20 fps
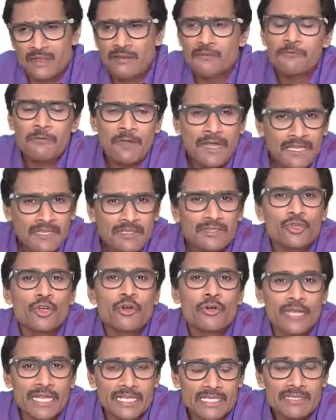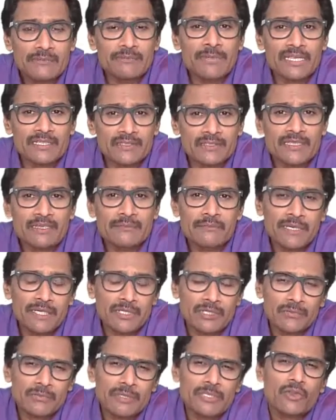Fine, you are getting better and
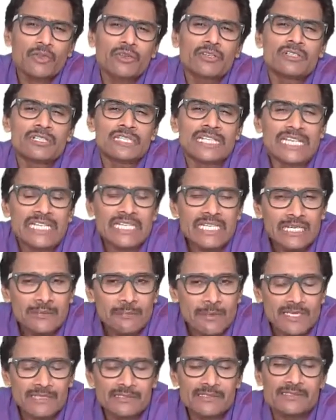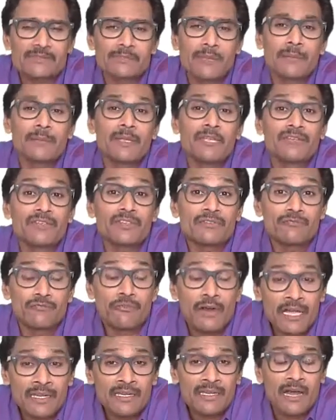better. But on a daily basis, maybe even
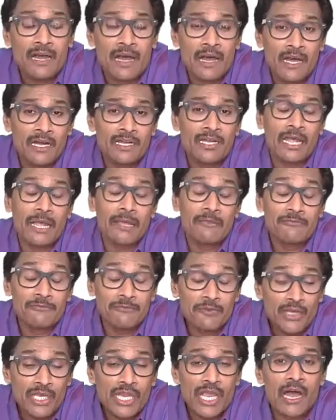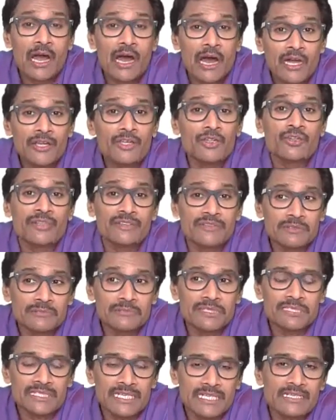1 hour, every hour you give him
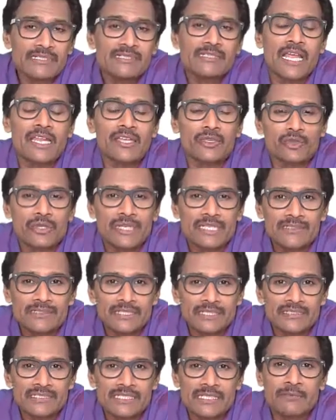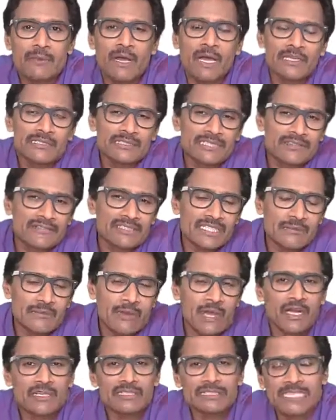a test and you get 60 marks, 70
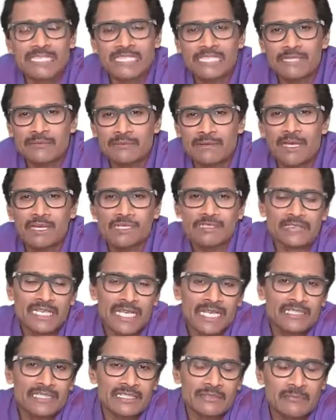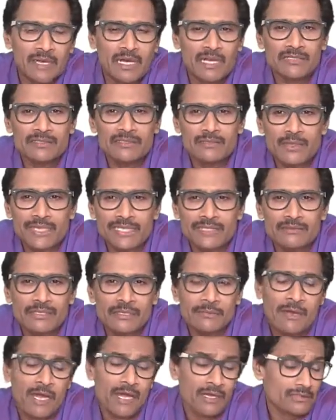marks, 80 marks, 90 marks, 20
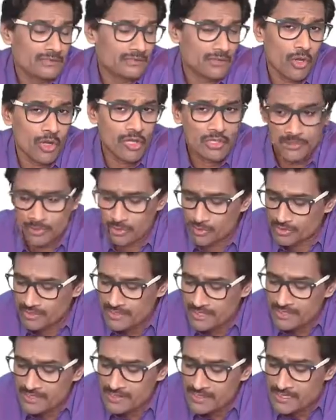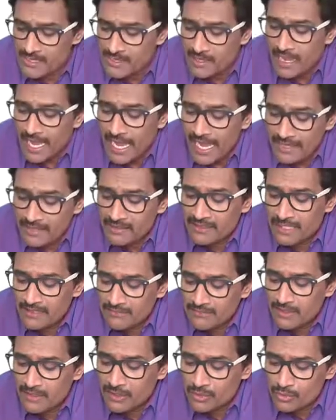marks, all those things. And
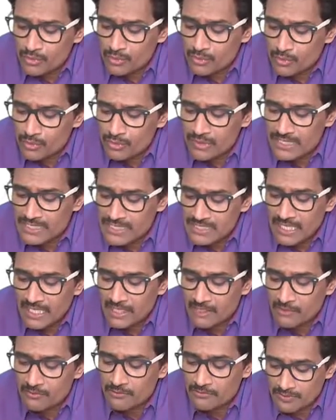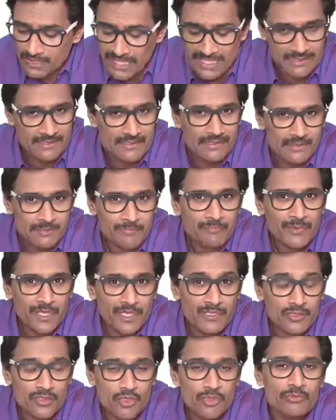then when you do these kind of tests,
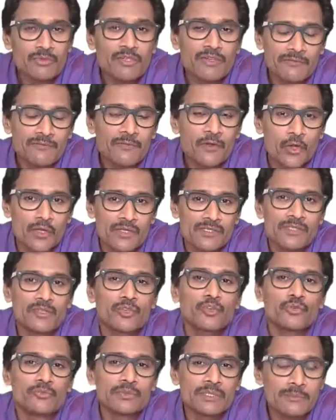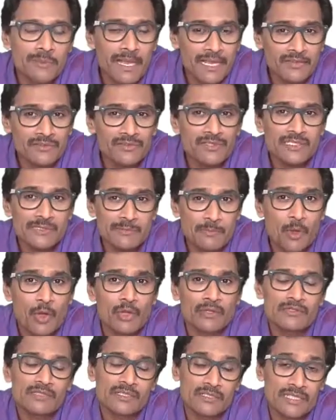assume of course the human mind
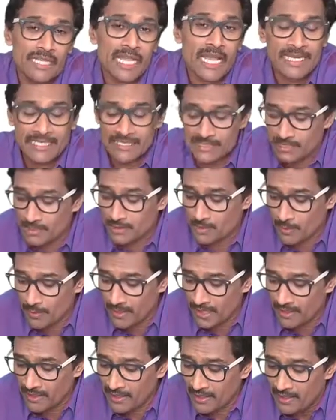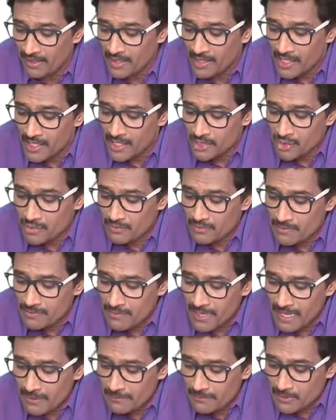responds in the ideal way, you will
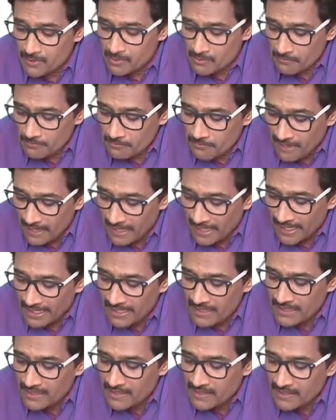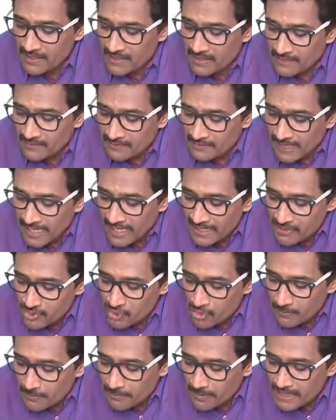be able to find that
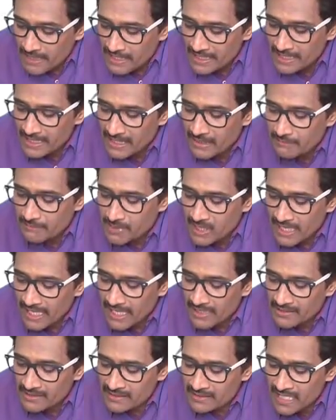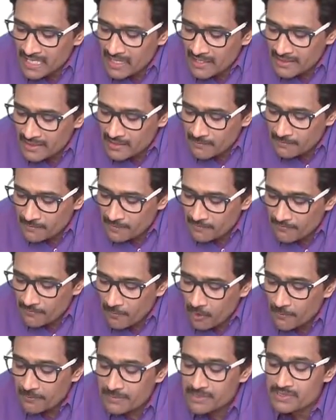you're breaking up the entire
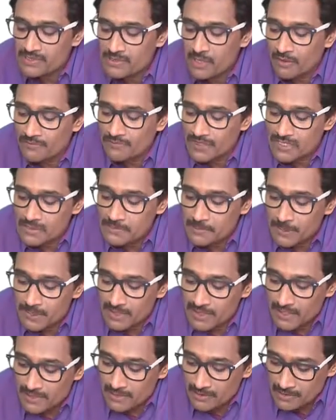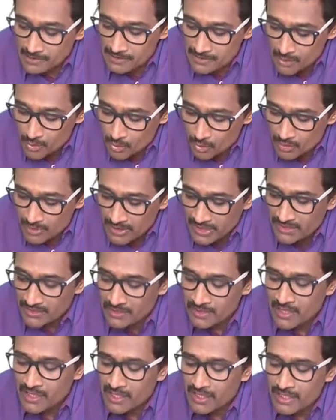performance of this particular student
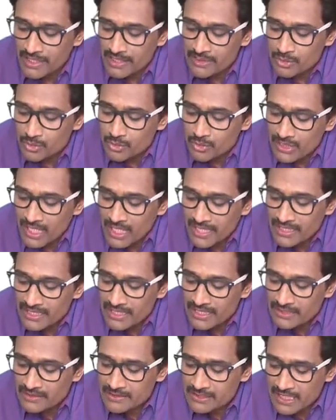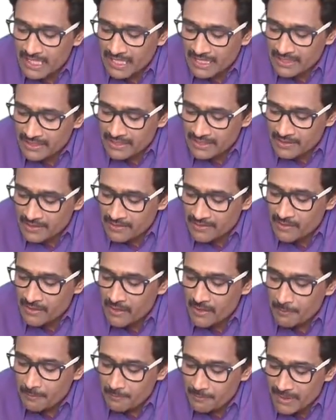into tinier, tinier
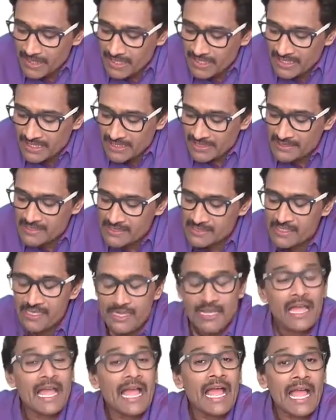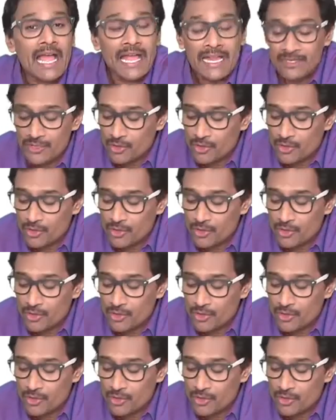periods, and